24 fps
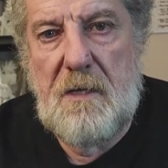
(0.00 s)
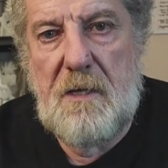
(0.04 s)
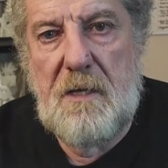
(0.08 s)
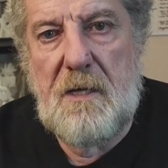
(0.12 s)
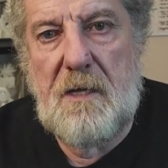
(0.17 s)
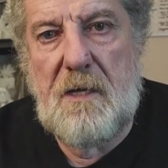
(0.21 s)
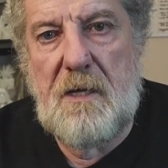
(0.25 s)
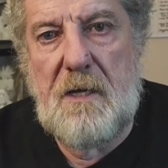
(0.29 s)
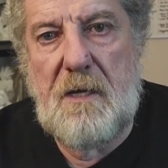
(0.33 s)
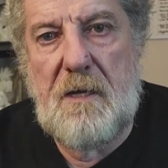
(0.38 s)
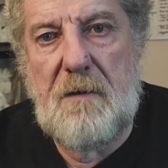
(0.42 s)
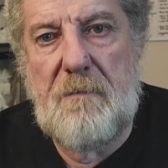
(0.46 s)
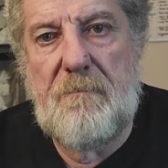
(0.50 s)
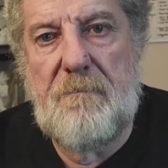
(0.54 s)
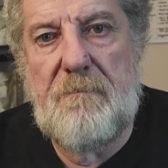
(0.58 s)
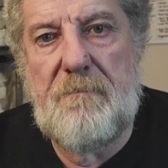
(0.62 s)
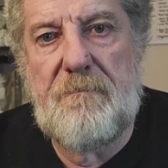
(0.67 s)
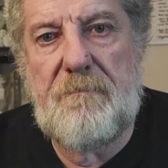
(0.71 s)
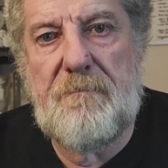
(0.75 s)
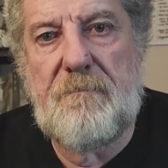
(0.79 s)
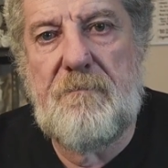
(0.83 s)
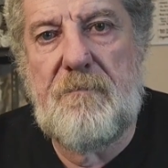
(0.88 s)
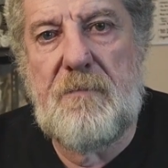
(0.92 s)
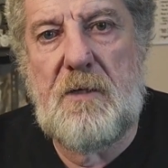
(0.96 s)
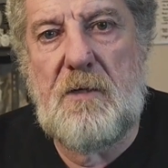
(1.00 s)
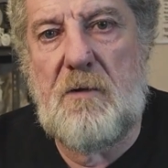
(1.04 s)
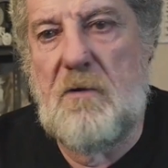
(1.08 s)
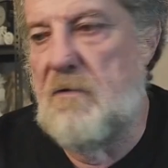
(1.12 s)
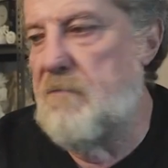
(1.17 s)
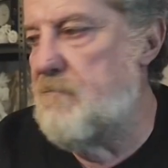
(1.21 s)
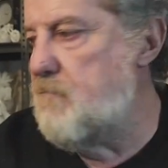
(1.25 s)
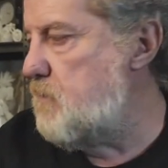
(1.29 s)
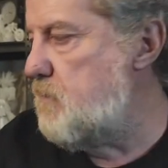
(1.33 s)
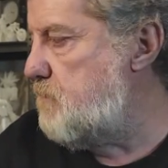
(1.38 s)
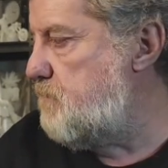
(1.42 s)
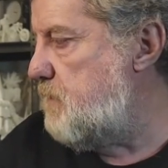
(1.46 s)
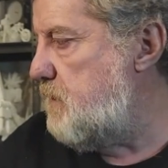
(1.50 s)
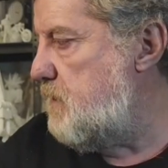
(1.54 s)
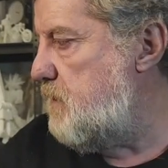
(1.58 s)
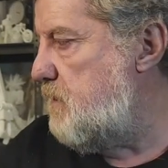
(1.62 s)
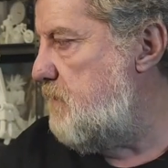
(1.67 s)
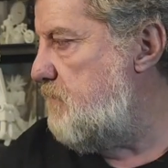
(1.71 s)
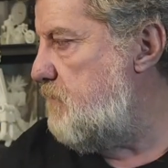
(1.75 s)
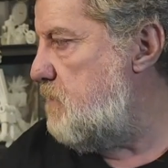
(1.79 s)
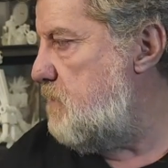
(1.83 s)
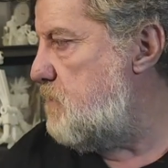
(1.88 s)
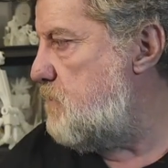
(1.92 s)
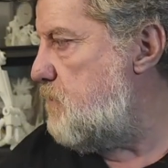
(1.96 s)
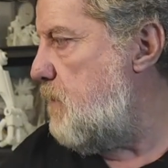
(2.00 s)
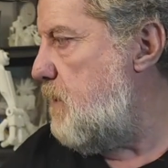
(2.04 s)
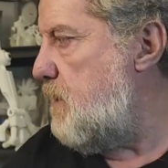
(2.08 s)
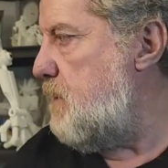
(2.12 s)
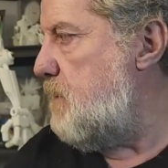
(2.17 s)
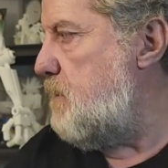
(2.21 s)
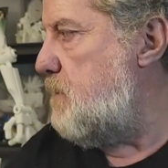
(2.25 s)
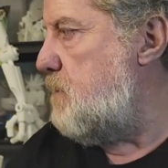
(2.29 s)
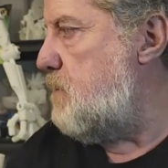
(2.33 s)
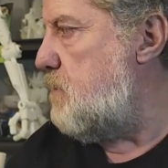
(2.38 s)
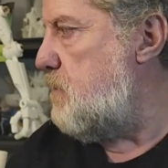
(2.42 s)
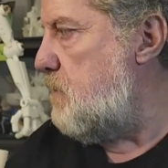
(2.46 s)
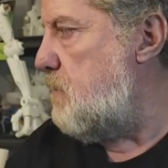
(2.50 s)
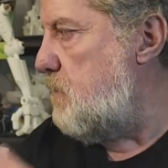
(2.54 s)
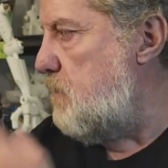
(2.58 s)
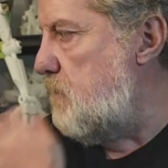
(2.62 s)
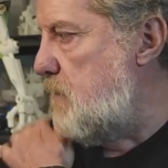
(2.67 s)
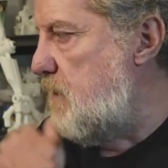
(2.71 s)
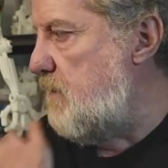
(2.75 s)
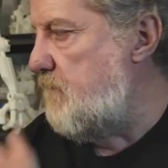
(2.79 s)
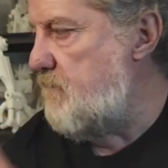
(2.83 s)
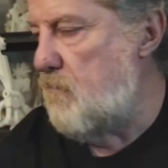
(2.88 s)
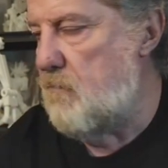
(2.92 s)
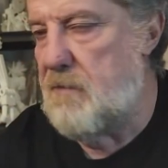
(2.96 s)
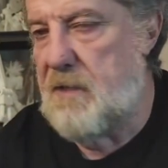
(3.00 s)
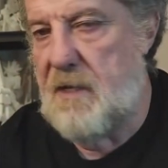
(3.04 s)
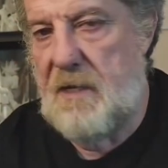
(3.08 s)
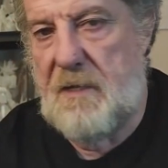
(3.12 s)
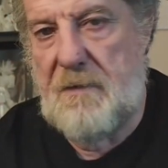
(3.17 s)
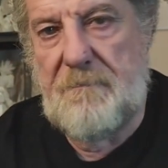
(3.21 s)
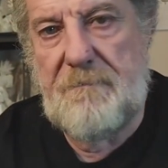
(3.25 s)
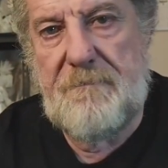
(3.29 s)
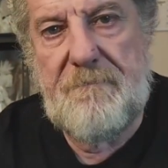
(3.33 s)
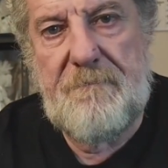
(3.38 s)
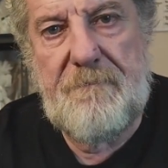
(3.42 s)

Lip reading: but I've just been given this one to have a look at.